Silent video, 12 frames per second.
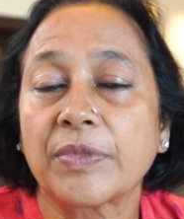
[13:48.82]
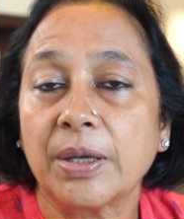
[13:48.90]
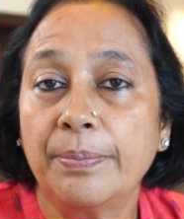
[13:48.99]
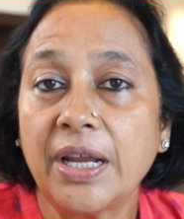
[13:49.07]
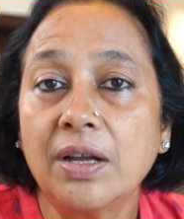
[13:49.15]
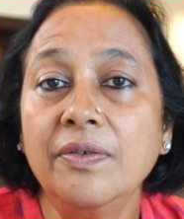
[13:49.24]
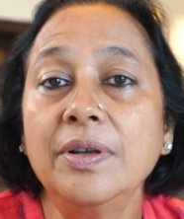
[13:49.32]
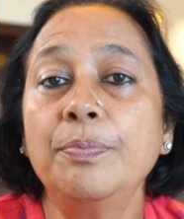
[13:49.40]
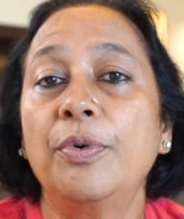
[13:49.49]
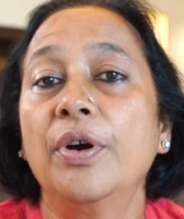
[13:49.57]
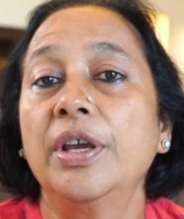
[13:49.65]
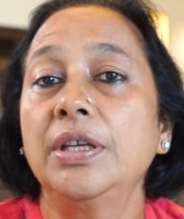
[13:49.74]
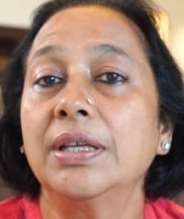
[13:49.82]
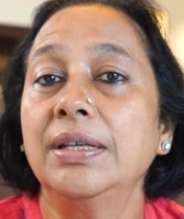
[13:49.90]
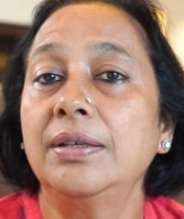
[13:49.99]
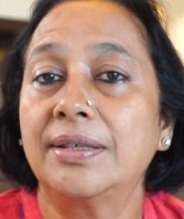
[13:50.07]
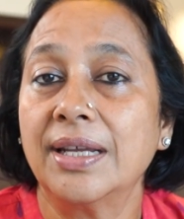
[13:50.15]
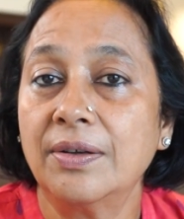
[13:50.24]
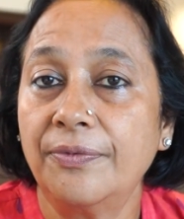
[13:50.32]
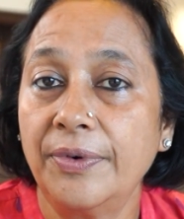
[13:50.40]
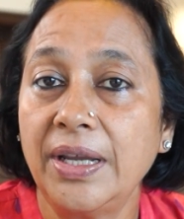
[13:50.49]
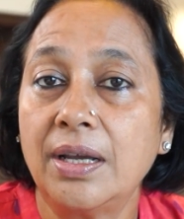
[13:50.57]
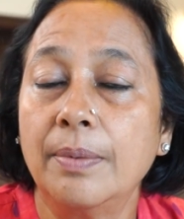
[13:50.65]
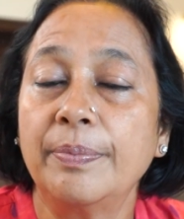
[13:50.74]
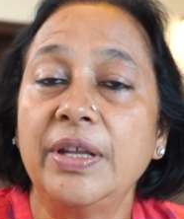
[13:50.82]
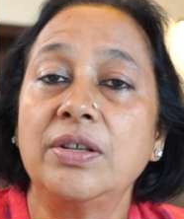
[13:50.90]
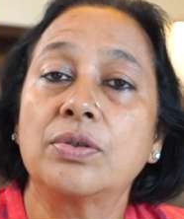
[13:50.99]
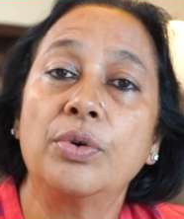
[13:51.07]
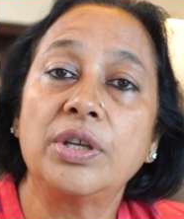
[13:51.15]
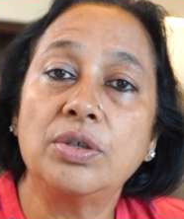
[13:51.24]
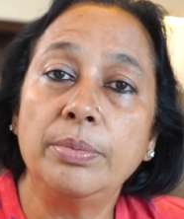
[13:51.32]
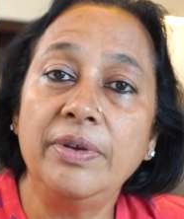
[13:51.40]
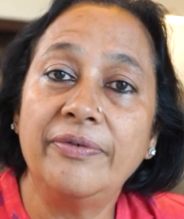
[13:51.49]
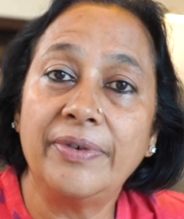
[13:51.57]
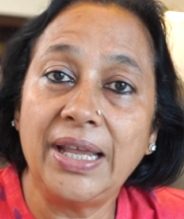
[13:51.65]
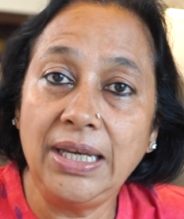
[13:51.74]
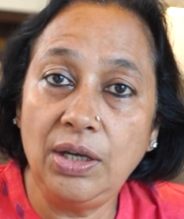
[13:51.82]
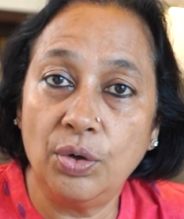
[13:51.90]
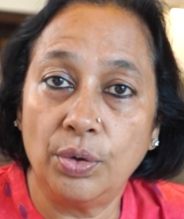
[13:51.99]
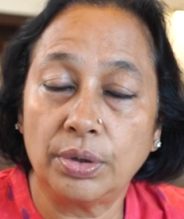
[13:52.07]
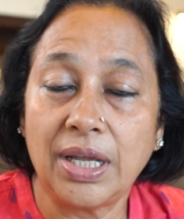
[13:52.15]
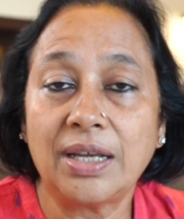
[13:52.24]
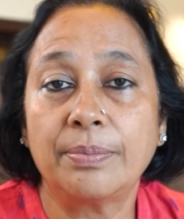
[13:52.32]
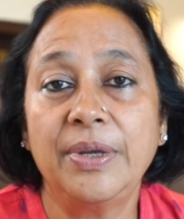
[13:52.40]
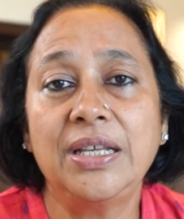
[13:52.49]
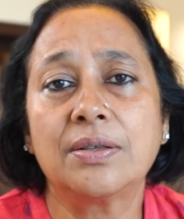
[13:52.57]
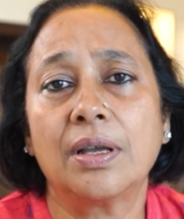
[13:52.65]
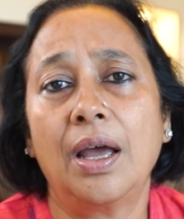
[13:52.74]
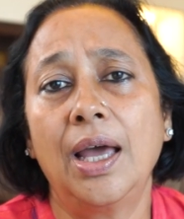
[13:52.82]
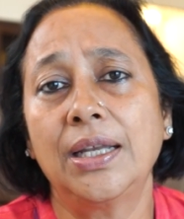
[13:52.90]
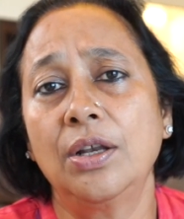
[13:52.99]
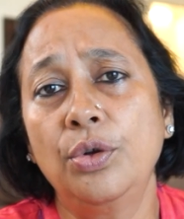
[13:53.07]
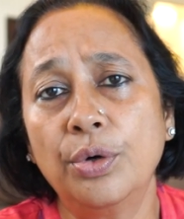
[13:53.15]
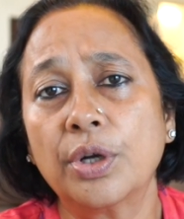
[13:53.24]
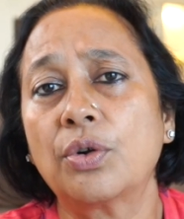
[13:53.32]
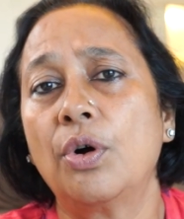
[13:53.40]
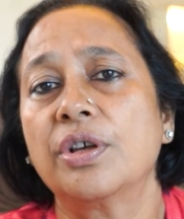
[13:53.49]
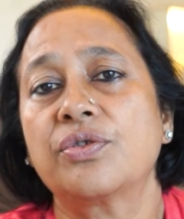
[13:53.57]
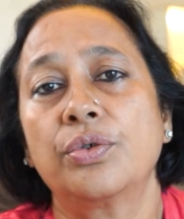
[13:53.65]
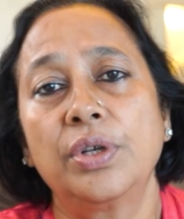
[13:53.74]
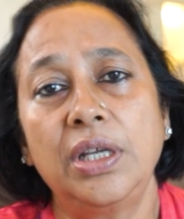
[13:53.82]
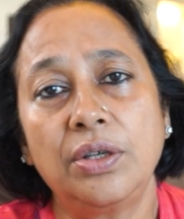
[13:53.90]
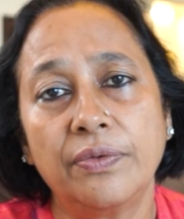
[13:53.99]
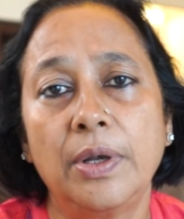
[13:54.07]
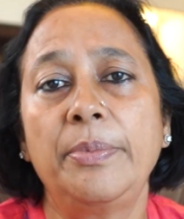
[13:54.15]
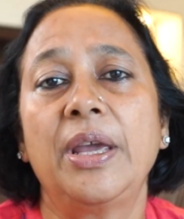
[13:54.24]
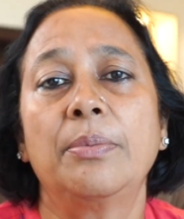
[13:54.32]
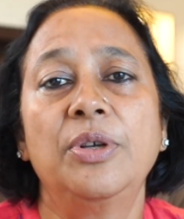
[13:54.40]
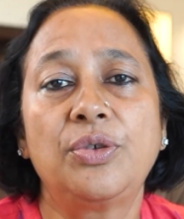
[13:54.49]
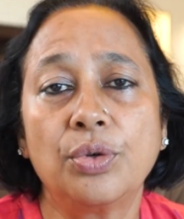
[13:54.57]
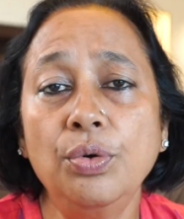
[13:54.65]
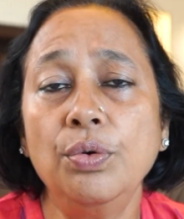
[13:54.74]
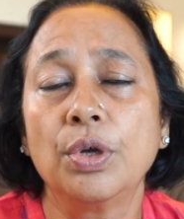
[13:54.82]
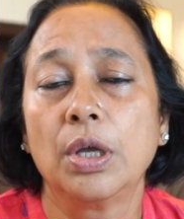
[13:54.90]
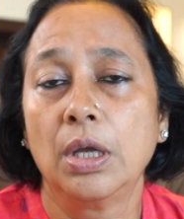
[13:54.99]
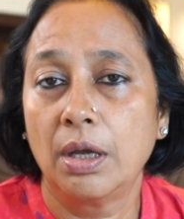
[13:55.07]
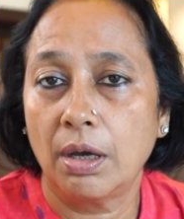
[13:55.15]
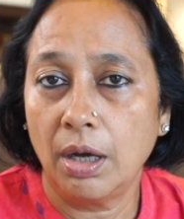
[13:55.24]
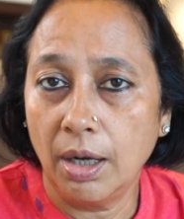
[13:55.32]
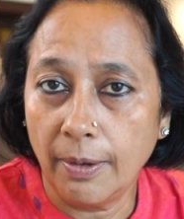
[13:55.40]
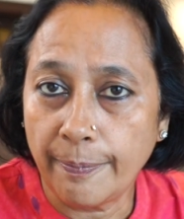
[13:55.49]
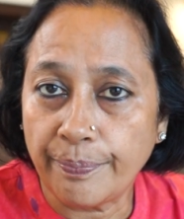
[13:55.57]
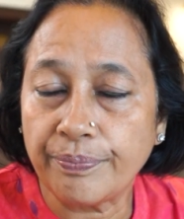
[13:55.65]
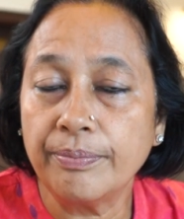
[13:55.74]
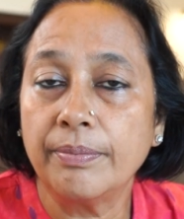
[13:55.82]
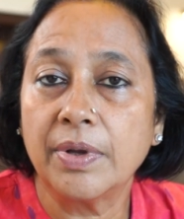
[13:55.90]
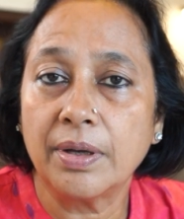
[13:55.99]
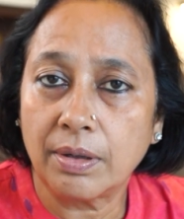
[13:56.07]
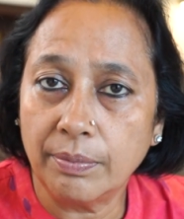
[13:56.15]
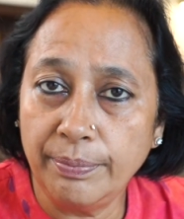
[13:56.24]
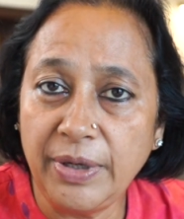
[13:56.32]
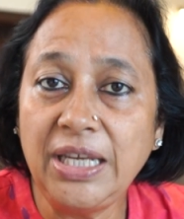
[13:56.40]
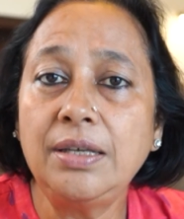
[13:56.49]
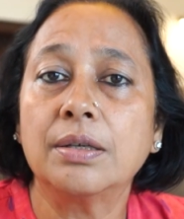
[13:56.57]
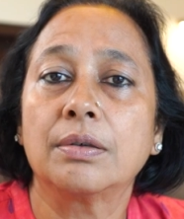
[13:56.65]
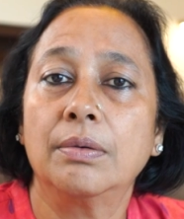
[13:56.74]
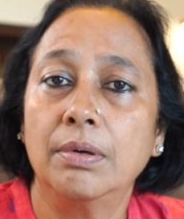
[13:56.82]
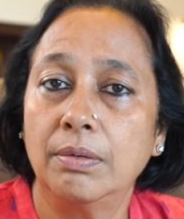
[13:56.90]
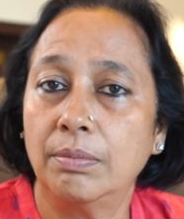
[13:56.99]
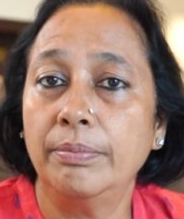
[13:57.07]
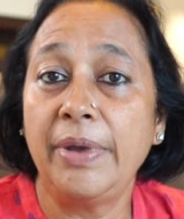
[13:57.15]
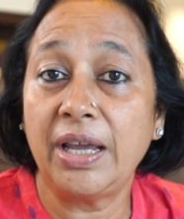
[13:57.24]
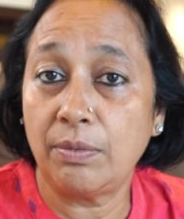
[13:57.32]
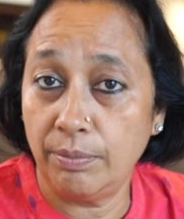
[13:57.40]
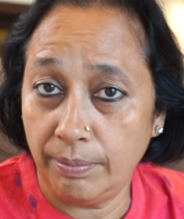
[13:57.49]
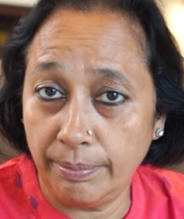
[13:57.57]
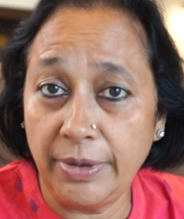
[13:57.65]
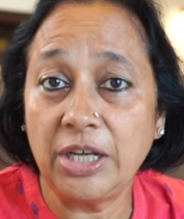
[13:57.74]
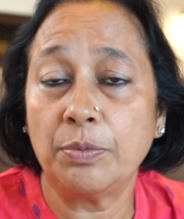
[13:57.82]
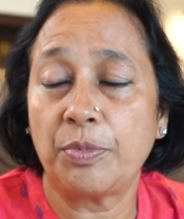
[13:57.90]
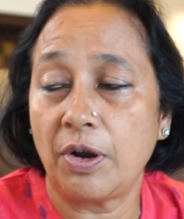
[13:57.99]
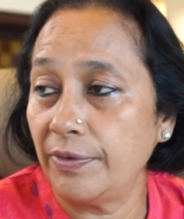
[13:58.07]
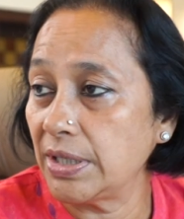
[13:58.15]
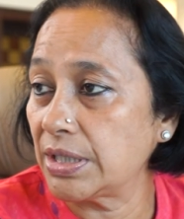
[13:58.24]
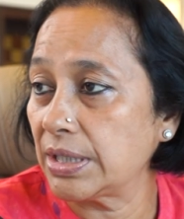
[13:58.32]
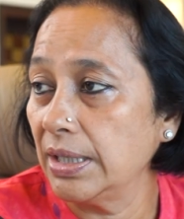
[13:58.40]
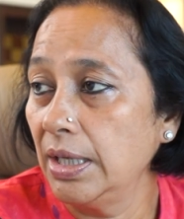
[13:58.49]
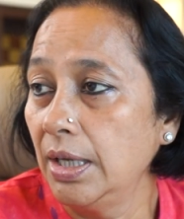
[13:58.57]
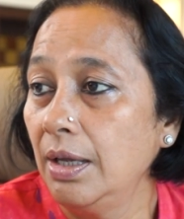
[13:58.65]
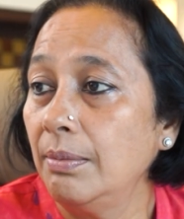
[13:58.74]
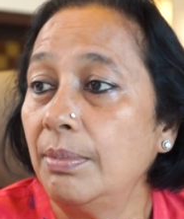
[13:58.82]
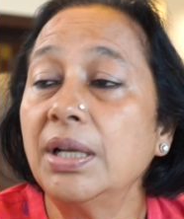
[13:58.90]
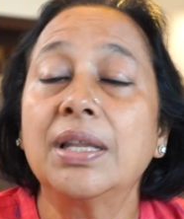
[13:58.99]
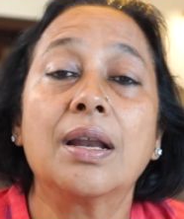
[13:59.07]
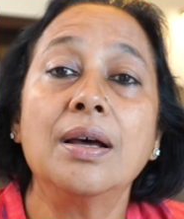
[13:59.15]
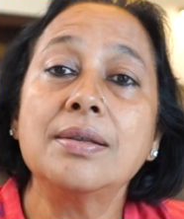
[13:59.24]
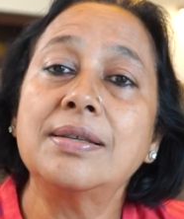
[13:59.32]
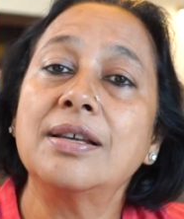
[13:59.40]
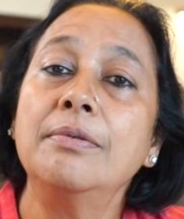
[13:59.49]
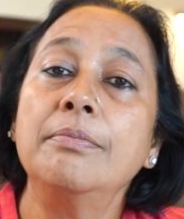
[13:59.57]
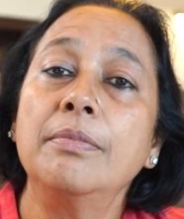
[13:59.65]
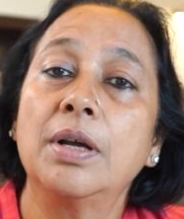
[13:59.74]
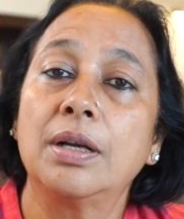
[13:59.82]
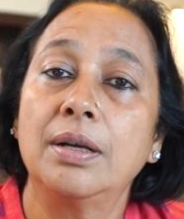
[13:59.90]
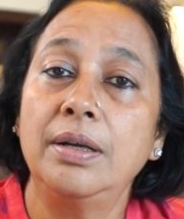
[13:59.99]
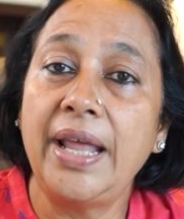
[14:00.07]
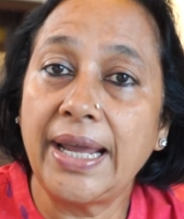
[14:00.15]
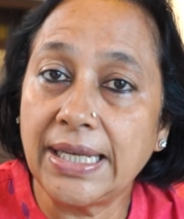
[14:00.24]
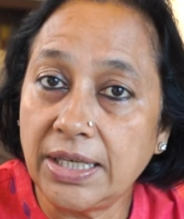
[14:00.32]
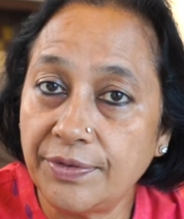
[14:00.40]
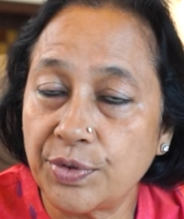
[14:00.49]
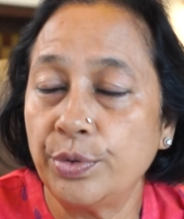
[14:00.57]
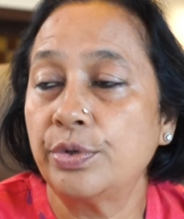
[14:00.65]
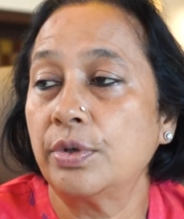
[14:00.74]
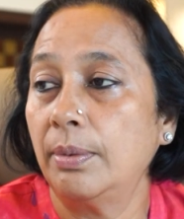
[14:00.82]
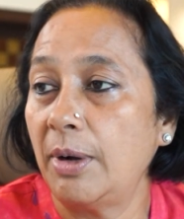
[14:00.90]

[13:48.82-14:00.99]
break-even point in debt-free companies is going to be very low. That means at a lower cost only you will be able to make better profits. But there are some negatives also